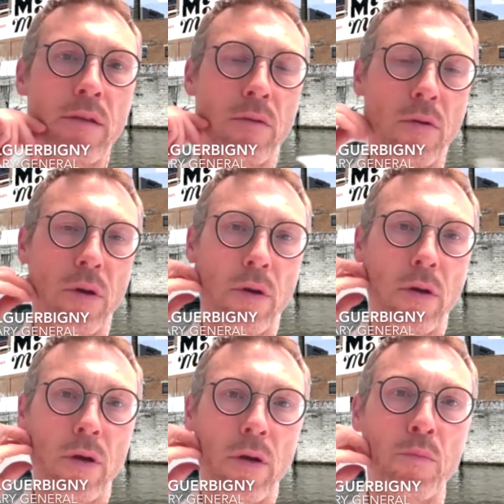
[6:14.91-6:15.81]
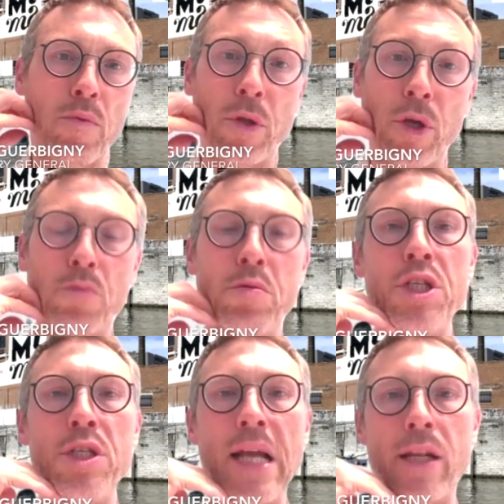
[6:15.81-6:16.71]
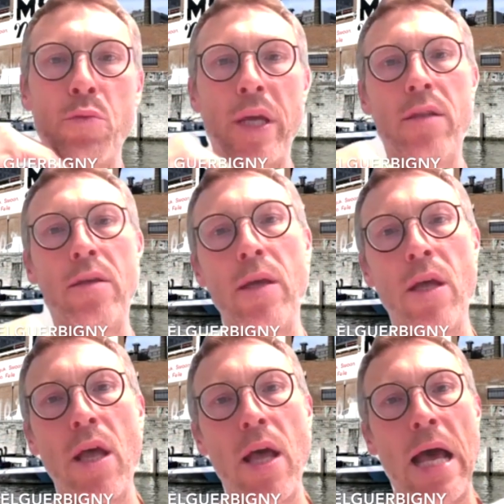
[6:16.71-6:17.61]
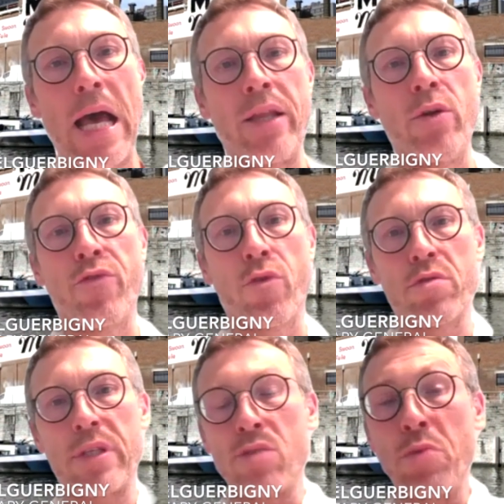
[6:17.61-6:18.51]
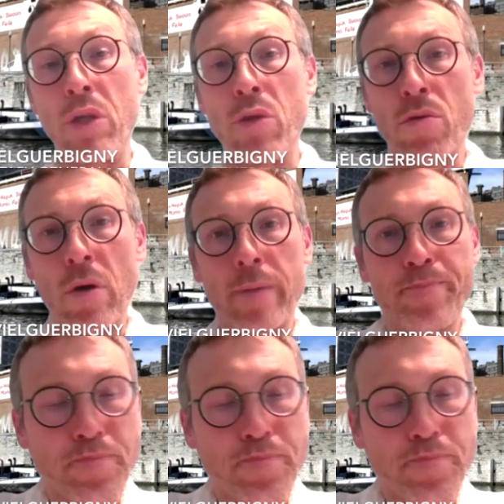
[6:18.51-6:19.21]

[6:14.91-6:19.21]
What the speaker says: so a product which is lightweight. And of course, as we know,